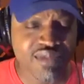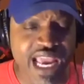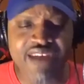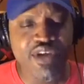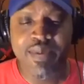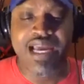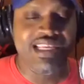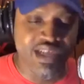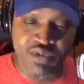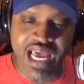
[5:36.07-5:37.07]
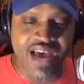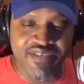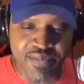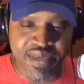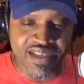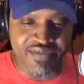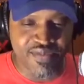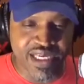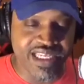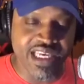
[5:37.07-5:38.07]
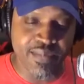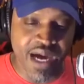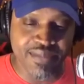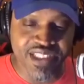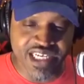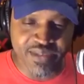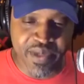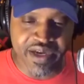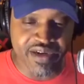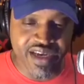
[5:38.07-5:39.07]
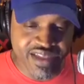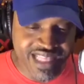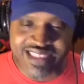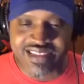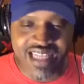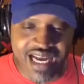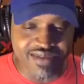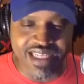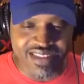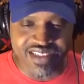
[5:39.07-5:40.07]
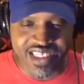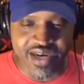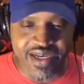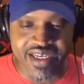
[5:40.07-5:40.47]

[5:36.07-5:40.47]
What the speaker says: Everybody don't have to be the freaking hip hop Shakespeare. That's not necessary,